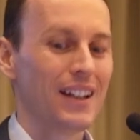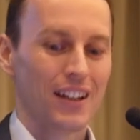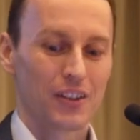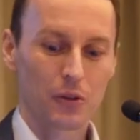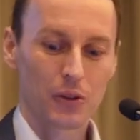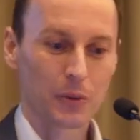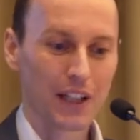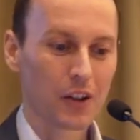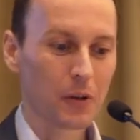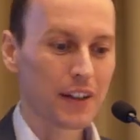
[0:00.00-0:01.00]
So what
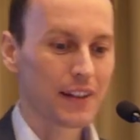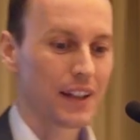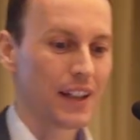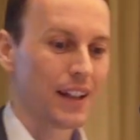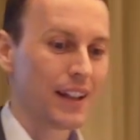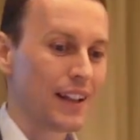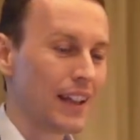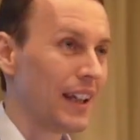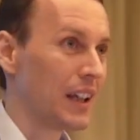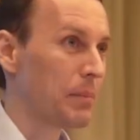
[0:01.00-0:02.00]
our colleagues in
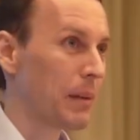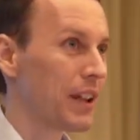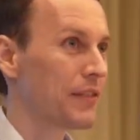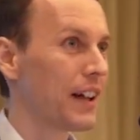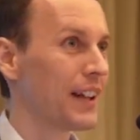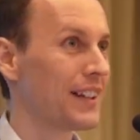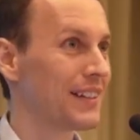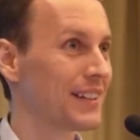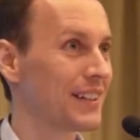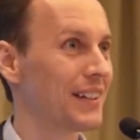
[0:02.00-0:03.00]
the public
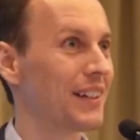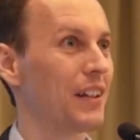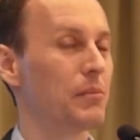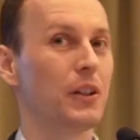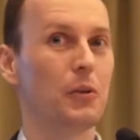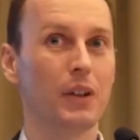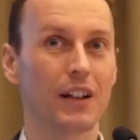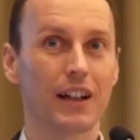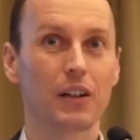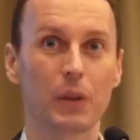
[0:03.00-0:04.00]
finance have been doing
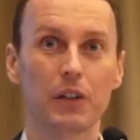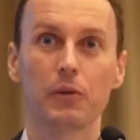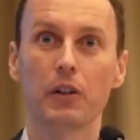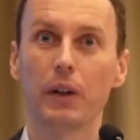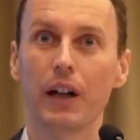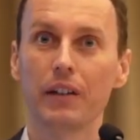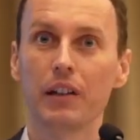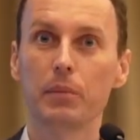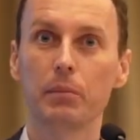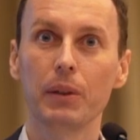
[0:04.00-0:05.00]
like quite for a while,
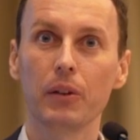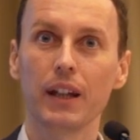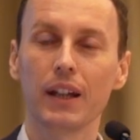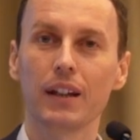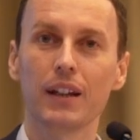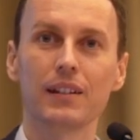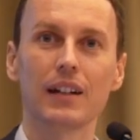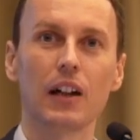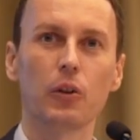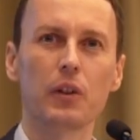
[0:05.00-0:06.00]
they've been building these
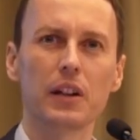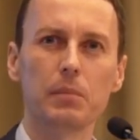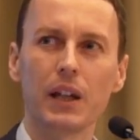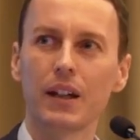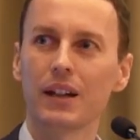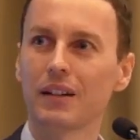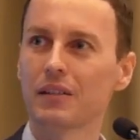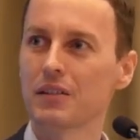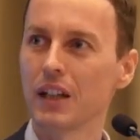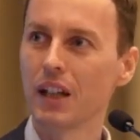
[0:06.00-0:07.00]
algorithmic
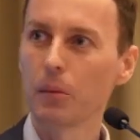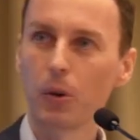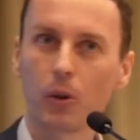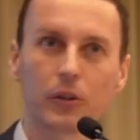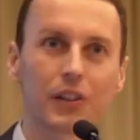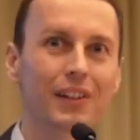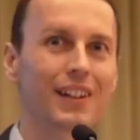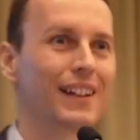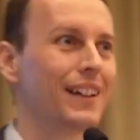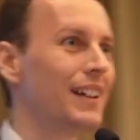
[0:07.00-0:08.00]
trading bots.
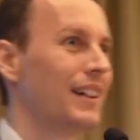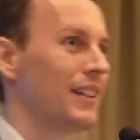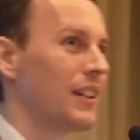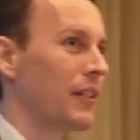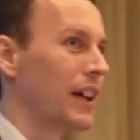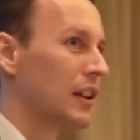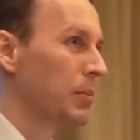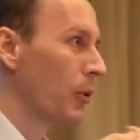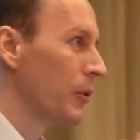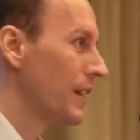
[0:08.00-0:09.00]
They were
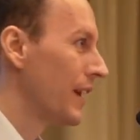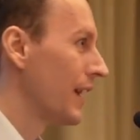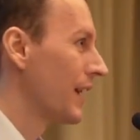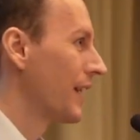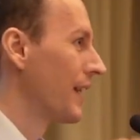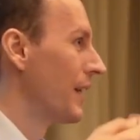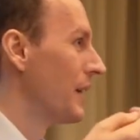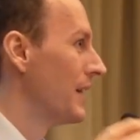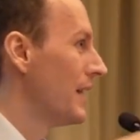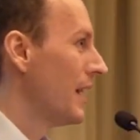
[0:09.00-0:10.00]
exploiting
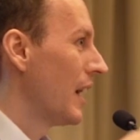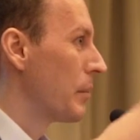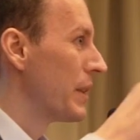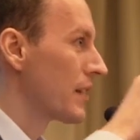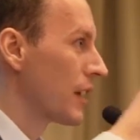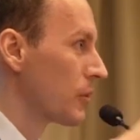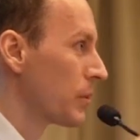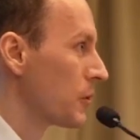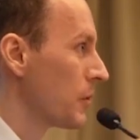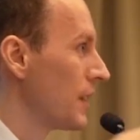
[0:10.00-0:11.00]
arbitrage
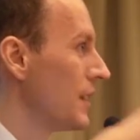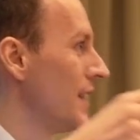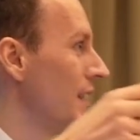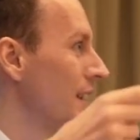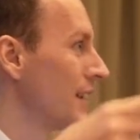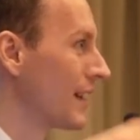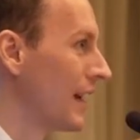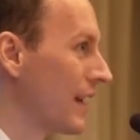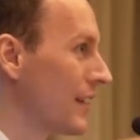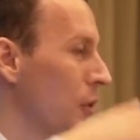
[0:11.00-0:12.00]
opportunities,
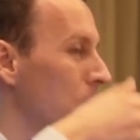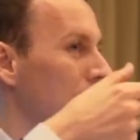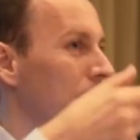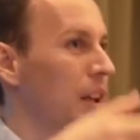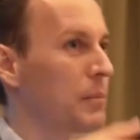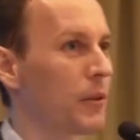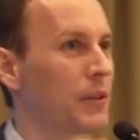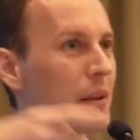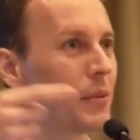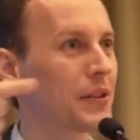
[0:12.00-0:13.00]
executing very
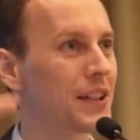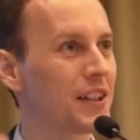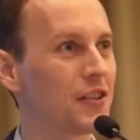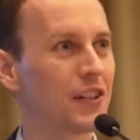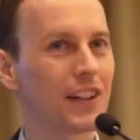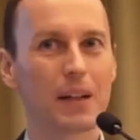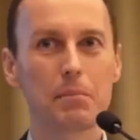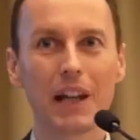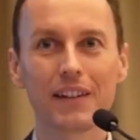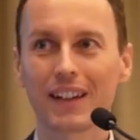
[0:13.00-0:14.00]
profitable strategies in a
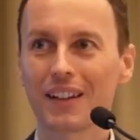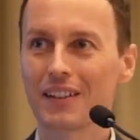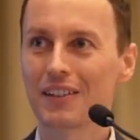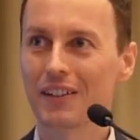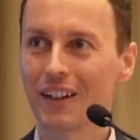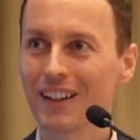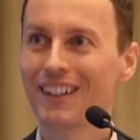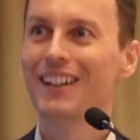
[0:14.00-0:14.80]
millisecond, right?